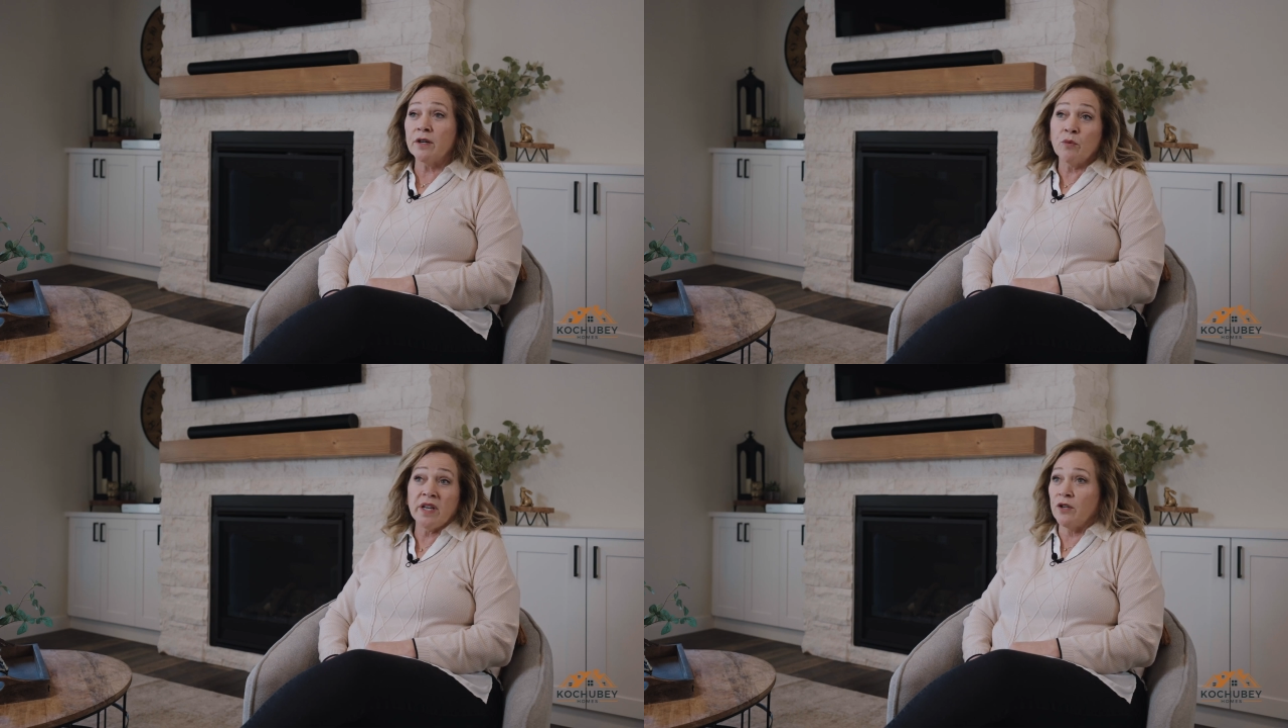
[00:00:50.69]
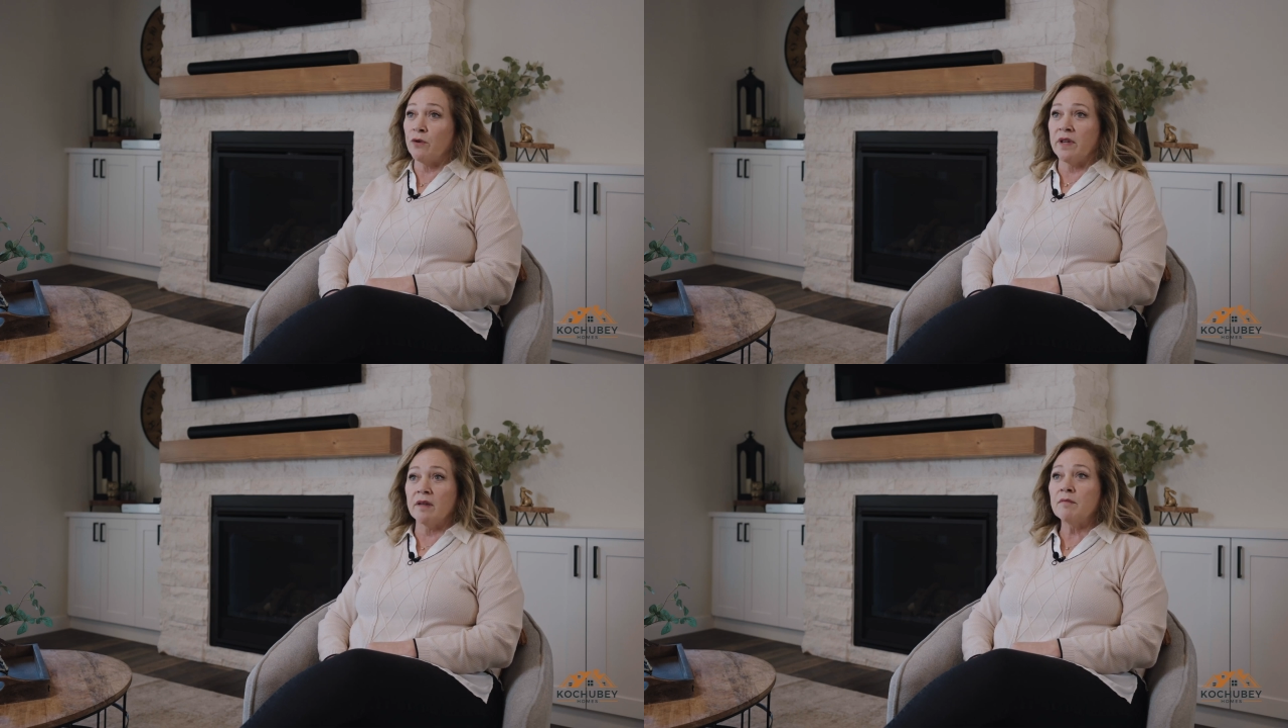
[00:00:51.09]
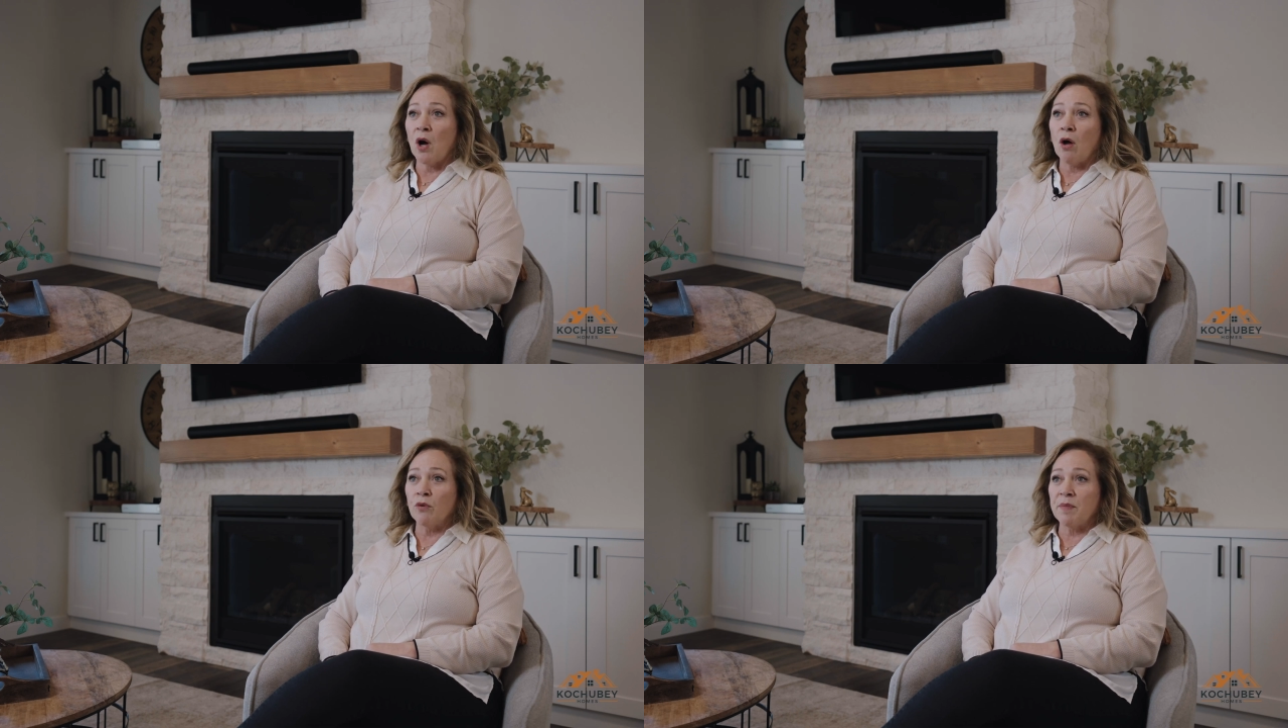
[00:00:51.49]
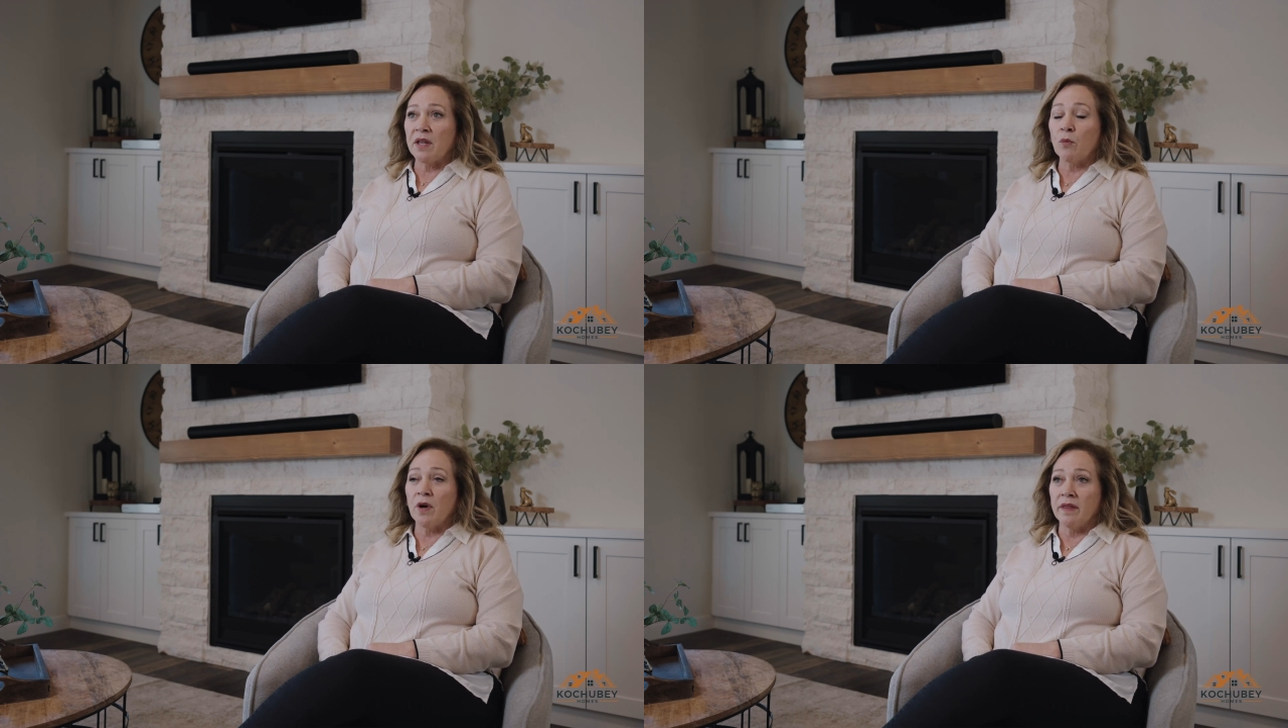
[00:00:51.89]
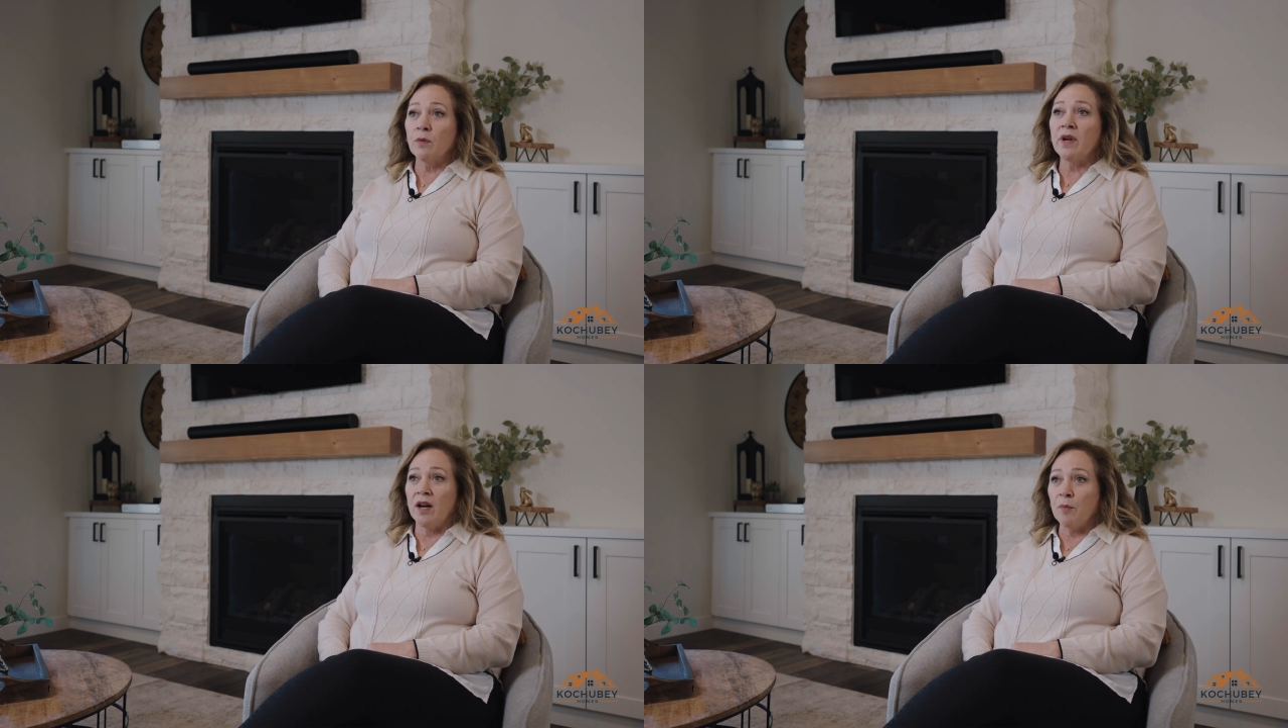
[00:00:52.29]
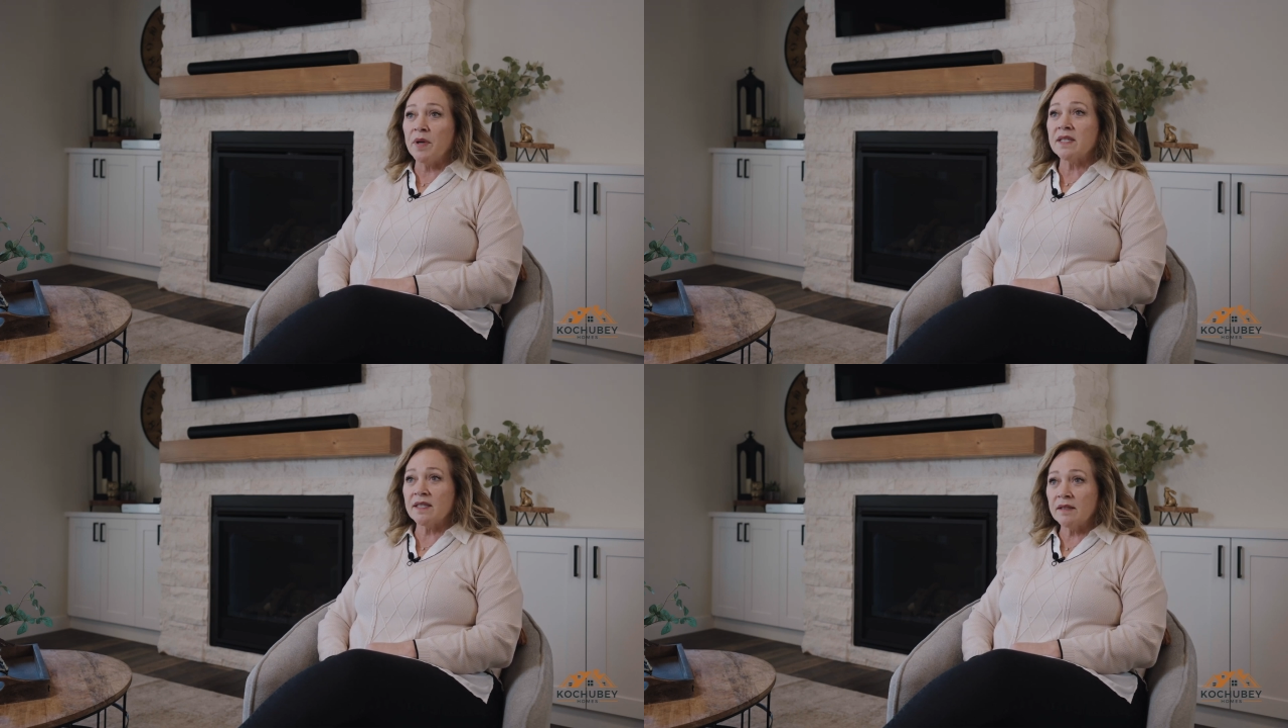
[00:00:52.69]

we knew that Paul would be the one that would help us.